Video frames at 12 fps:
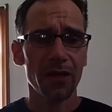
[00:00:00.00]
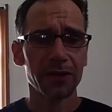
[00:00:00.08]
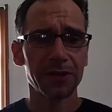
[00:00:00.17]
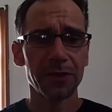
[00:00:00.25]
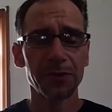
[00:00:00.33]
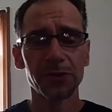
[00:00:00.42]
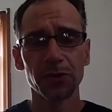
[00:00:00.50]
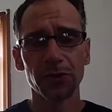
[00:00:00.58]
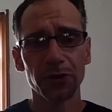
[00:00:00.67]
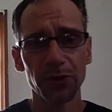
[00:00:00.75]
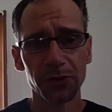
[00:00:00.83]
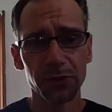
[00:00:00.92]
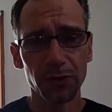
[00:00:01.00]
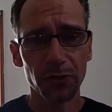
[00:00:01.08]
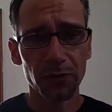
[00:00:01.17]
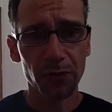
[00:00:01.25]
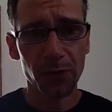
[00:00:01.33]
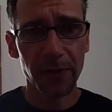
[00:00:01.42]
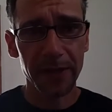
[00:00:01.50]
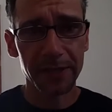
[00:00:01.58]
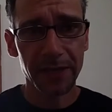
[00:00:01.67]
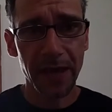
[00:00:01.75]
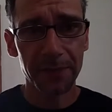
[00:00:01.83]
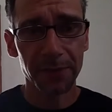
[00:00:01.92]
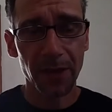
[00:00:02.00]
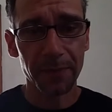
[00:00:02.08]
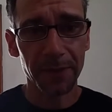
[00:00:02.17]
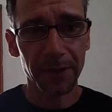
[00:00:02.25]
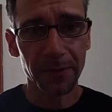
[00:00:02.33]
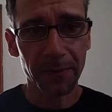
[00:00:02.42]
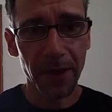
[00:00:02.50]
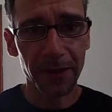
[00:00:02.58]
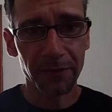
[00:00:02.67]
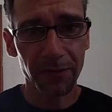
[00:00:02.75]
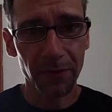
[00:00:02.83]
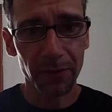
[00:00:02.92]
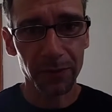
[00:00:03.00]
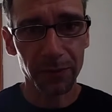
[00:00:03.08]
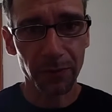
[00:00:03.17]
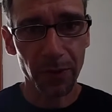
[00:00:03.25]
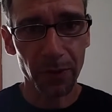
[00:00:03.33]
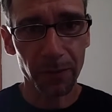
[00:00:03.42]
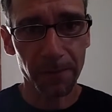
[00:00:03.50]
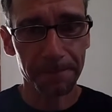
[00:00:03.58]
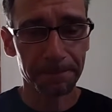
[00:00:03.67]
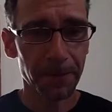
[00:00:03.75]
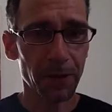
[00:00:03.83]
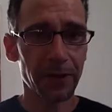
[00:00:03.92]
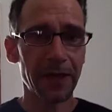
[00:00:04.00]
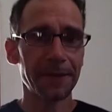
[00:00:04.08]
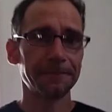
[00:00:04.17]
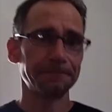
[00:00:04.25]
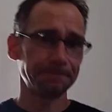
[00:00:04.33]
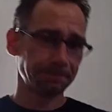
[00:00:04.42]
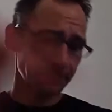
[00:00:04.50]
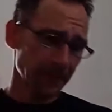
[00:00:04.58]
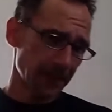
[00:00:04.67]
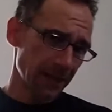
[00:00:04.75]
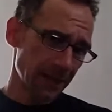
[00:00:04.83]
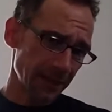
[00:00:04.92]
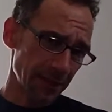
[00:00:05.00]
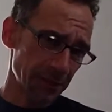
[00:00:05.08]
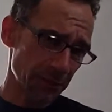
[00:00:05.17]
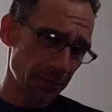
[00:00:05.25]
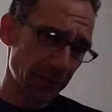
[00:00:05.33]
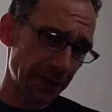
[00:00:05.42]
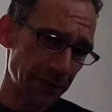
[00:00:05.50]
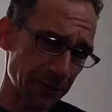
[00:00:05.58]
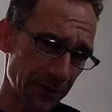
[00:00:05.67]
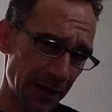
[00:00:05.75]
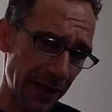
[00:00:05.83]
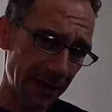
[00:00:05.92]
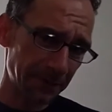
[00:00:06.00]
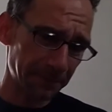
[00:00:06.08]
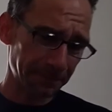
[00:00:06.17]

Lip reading: she was using her roommate's laptop and the microphone was broke." Okay. This girl yesterday,